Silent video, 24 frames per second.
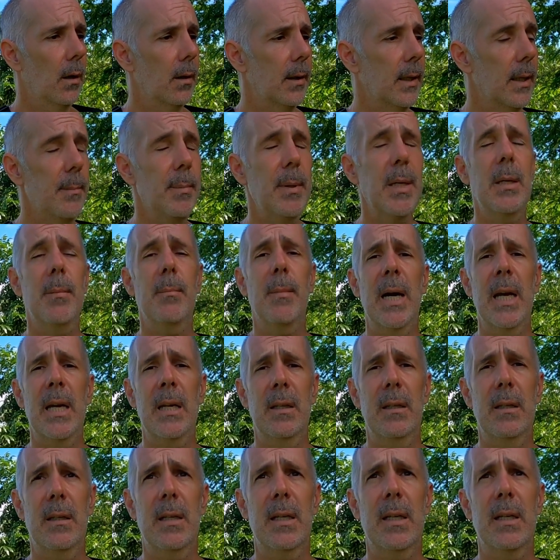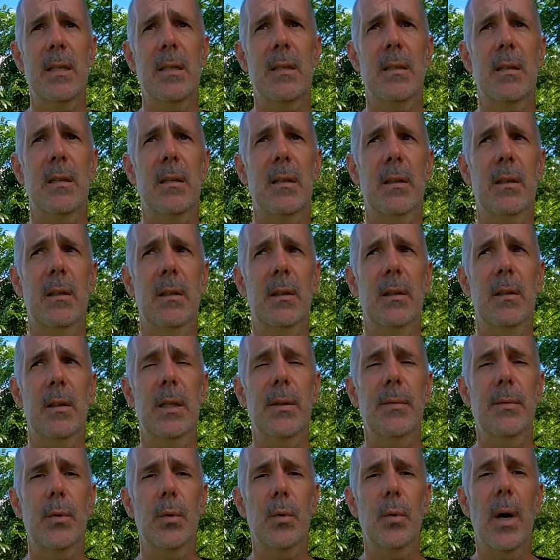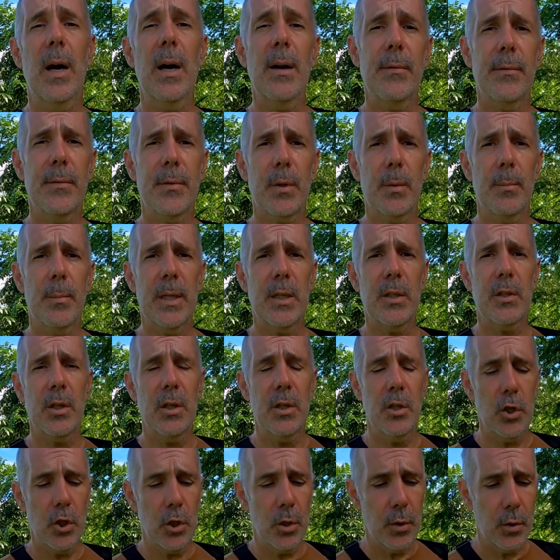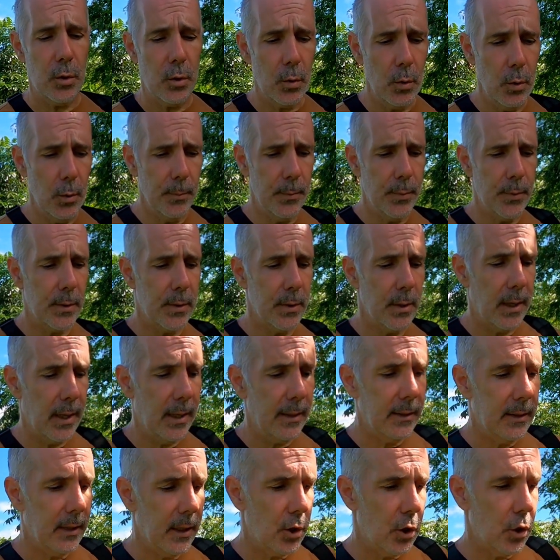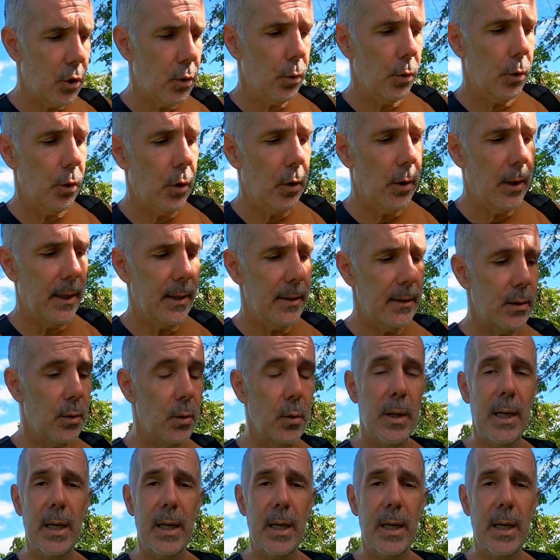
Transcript: Keep in mind that if you have some extension tubes attached to your lens, you